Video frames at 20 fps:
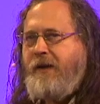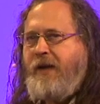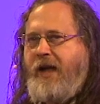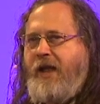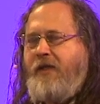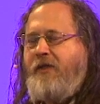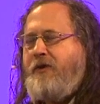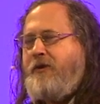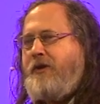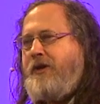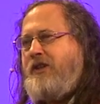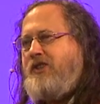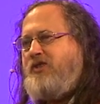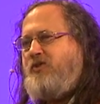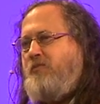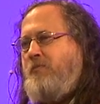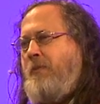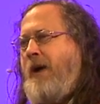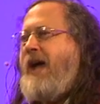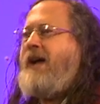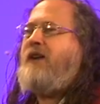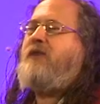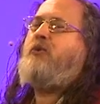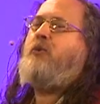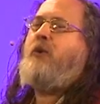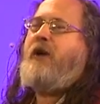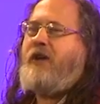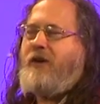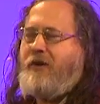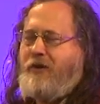And there is
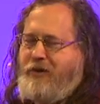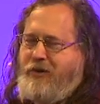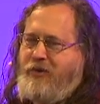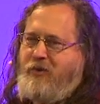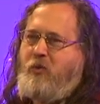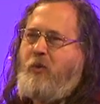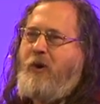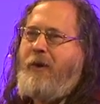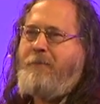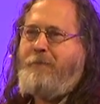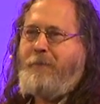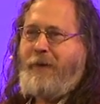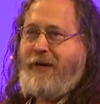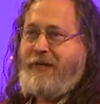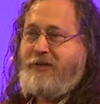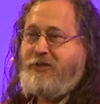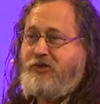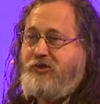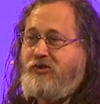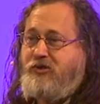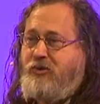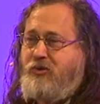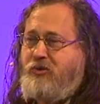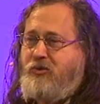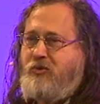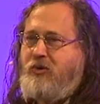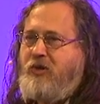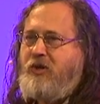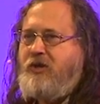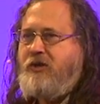malware in web pages too.